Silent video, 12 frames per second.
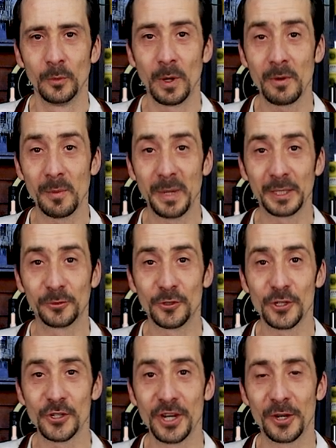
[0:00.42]
Welcome back to
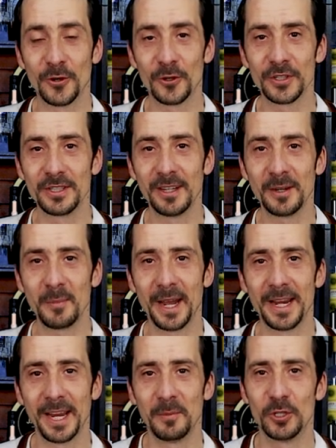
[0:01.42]
Just Share Course Tier.
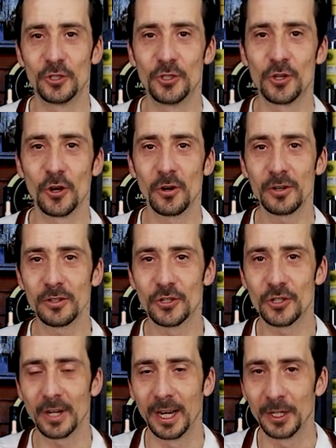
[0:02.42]
My name is
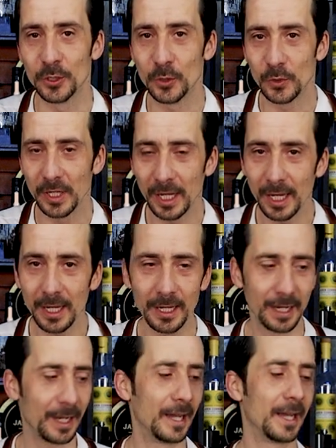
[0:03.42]
George and
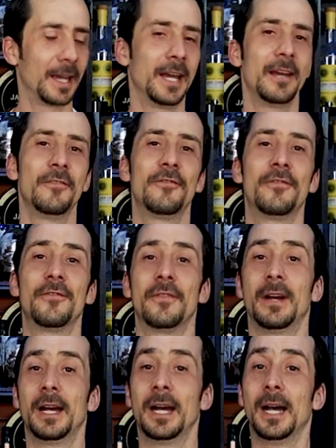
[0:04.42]
today I have
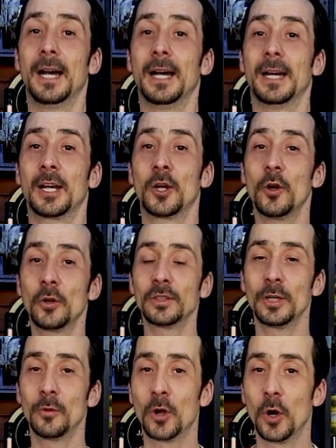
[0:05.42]
a
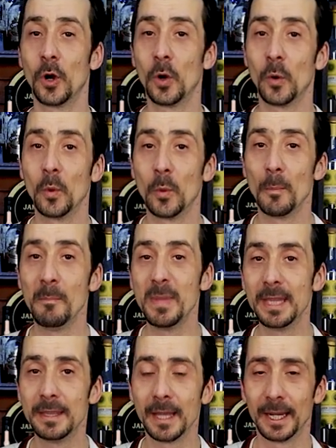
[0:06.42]
cocktail called
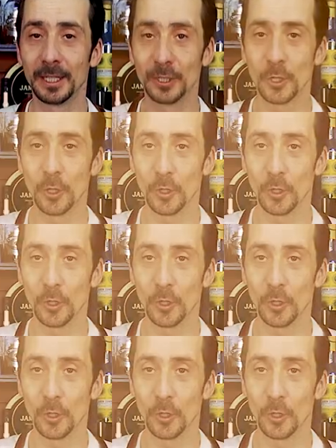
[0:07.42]
Midnight